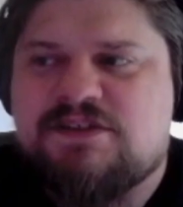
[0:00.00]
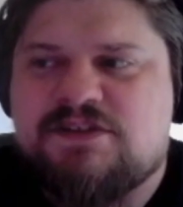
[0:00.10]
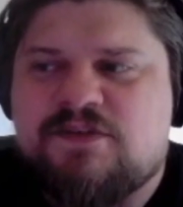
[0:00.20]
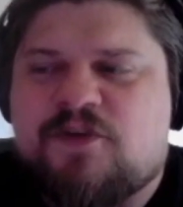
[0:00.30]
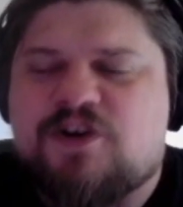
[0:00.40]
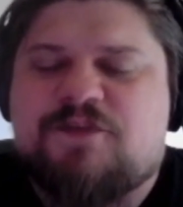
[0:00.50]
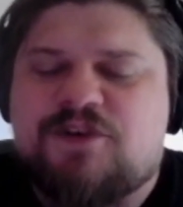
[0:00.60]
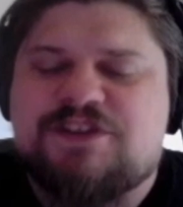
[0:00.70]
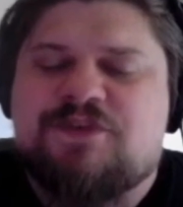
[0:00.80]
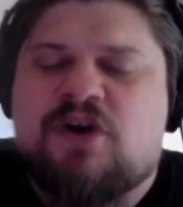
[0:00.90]

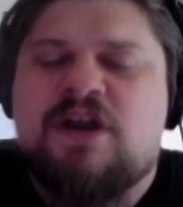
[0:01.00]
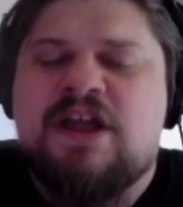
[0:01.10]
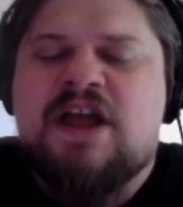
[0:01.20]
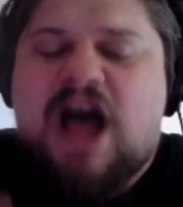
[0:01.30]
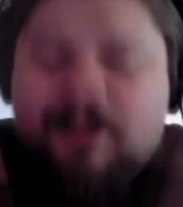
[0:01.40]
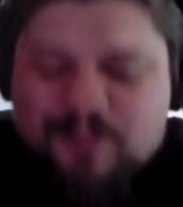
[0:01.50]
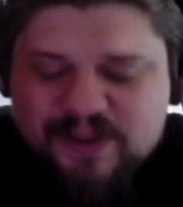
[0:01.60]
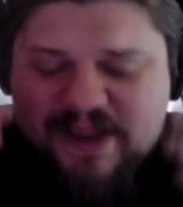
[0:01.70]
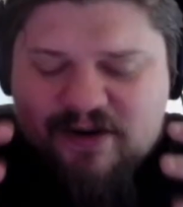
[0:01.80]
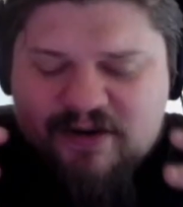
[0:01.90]
First of all, a
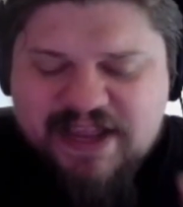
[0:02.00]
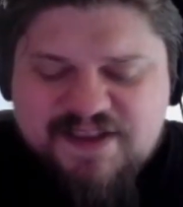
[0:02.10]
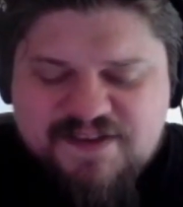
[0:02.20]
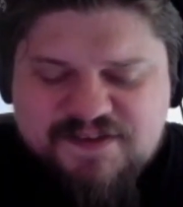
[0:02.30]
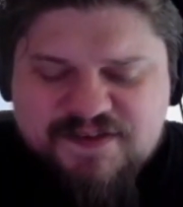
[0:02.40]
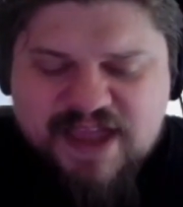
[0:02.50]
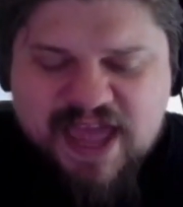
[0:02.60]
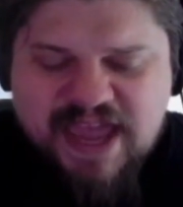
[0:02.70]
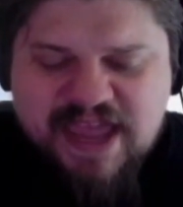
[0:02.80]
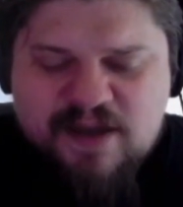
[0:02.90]
player is
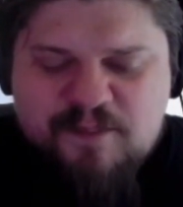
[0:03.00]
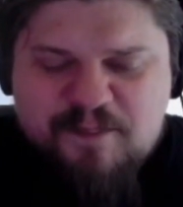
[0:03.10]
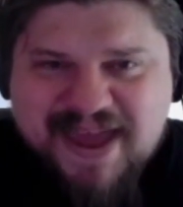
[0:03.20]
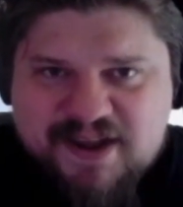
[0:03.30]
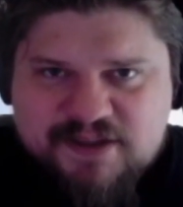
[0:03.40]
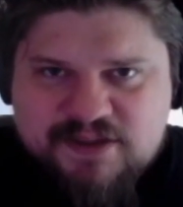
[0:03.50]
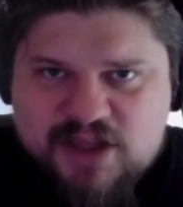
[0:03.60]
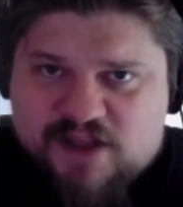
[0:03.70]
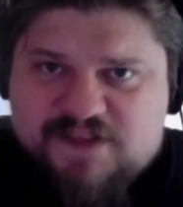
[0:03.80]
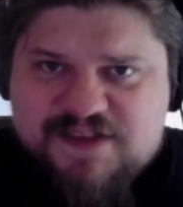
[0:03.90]
a meta
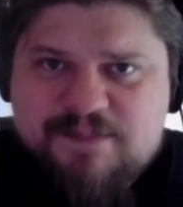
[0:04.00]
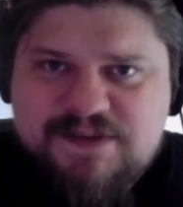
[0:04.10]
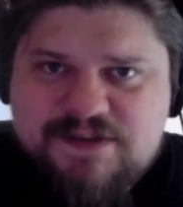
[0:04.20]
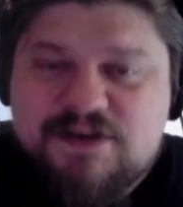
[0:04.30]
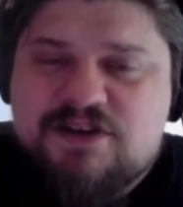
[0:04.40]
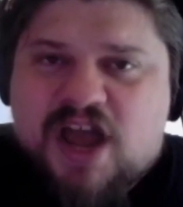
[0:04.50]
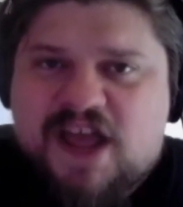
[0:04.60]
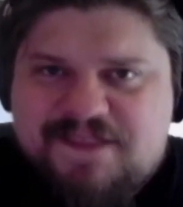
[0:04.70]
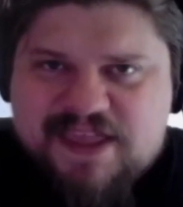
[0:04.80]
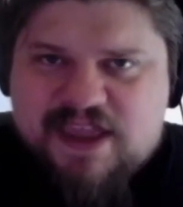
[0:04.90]
concept,
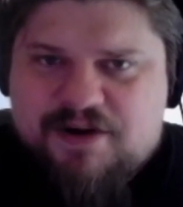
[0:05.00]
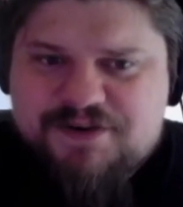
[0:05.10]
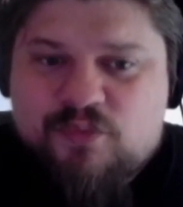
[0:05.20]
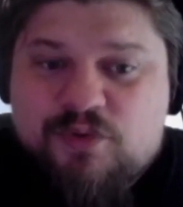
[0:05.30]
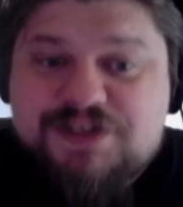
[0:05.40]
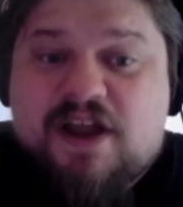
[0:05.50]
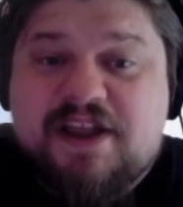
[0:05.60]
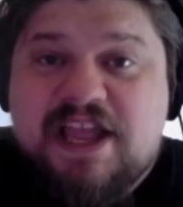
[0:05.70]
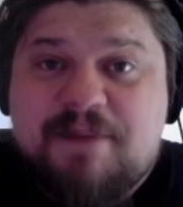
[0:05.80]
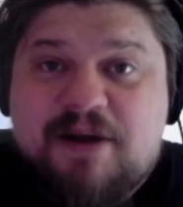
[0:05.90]
not the character. We're
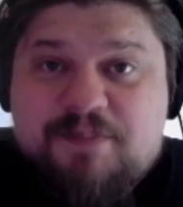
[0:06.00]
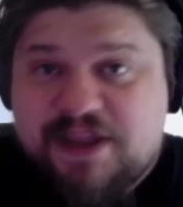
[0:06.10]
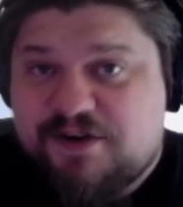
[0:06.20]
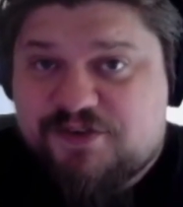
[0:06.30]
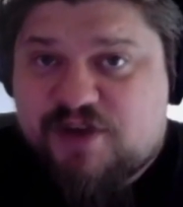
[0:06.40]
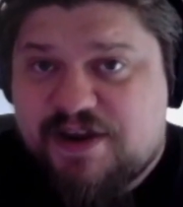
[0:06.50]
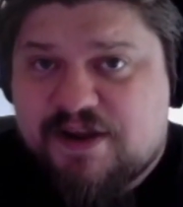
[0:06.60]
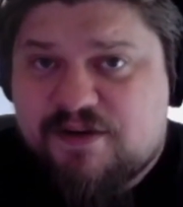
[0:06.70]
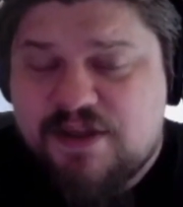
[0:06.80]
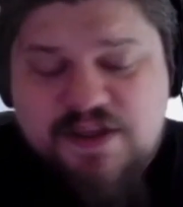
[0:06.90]
talking about players right
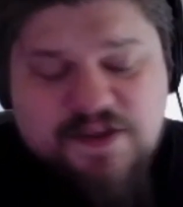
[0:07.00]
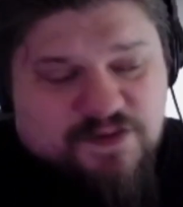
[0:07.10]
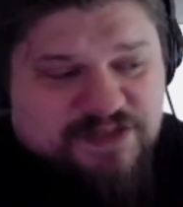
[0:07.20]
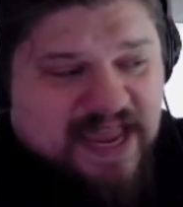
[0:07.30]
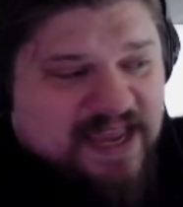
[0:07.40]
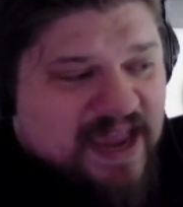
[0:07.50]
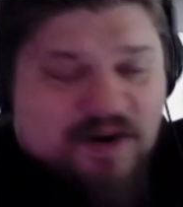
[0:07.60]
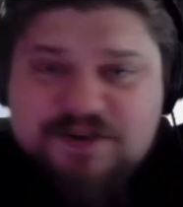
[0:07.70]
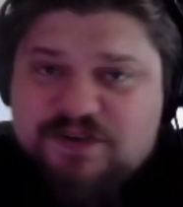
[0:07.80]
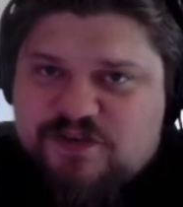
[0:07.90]
now. So take
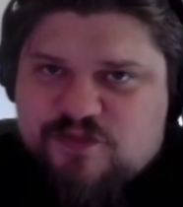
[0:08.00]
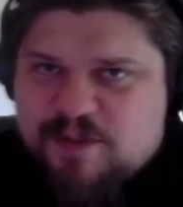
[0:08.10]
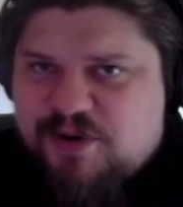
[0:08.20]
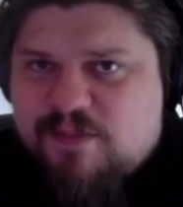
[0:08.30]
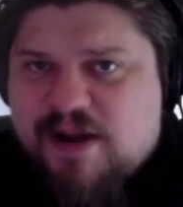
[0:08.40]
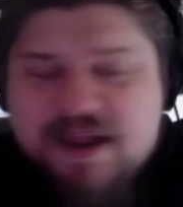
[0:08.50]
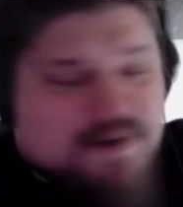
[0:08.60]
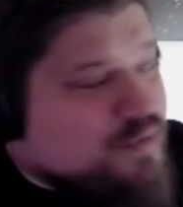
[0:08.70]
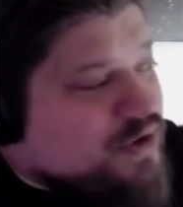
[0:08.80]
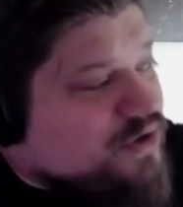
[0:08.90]
characters from your
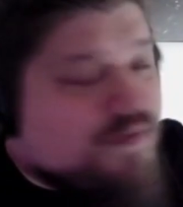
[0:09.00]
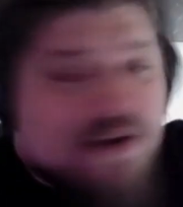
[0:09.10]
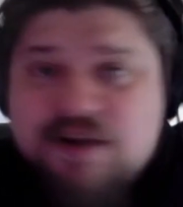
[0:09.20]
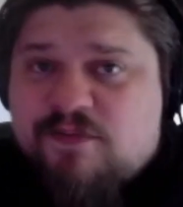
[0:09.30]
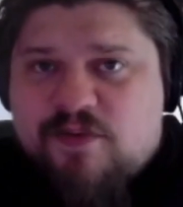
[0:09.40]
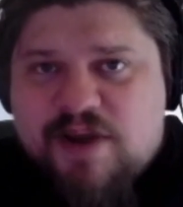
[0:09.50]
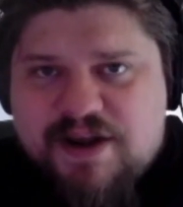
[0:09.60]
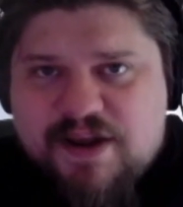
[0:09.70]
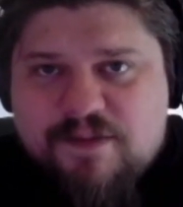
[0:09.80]
mind, put it over here for right now.